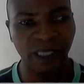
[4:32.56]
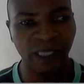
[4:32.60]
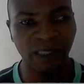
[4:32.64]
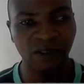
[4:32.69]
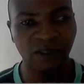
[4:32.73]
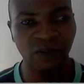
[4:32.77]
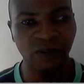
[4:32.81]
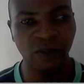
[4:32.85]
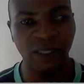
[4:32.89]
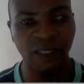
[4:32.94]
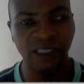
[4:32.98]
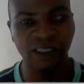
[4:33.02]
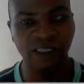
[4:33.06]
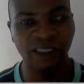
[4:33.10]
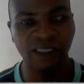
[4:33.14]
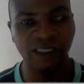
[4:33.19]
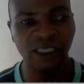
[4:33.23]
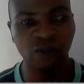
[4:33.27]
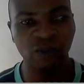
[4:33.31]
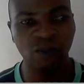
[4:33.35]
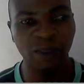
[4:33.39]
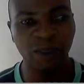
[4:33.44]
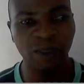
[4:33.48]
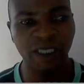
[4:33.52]
So
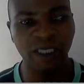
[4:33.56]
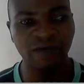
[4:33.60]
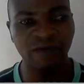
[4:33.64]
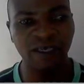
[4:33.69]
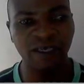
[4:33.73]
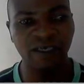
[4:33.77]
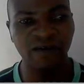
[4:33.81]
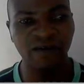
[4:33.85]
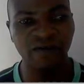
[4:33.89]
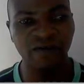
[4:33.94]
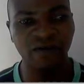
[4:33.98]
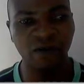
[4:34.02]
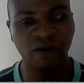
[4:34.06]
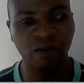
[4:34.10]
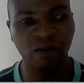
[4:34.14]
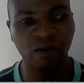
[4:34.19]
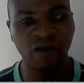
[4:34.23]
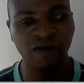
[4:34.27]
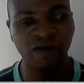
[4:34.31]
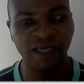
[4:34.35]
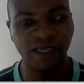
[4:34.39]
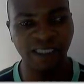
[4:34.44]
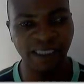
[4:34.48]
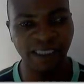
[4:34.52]
exercise will be given in the form
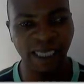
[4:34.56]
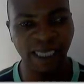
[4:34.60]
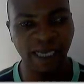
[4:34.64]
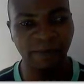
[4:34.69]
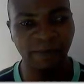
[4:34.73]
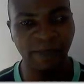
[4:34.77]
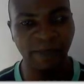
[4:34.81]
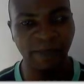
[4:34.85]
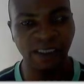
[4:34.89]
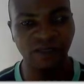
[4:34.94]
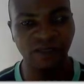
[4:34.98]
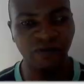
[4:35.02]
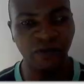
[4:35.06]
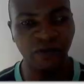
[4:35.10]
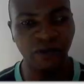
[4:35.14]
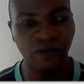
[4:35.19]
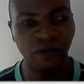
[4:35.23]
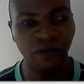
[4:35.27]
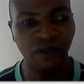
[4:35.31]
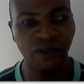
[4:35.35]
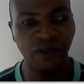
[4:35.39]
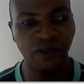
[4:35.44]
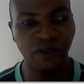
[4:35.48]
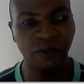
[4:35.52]
of assignments for
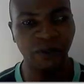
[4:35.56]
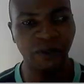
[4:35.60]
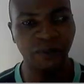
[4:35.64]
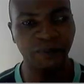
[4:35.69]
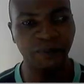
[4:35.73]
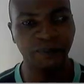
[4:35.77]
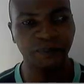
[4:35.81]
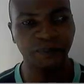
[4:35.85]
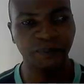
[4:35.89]
you to do.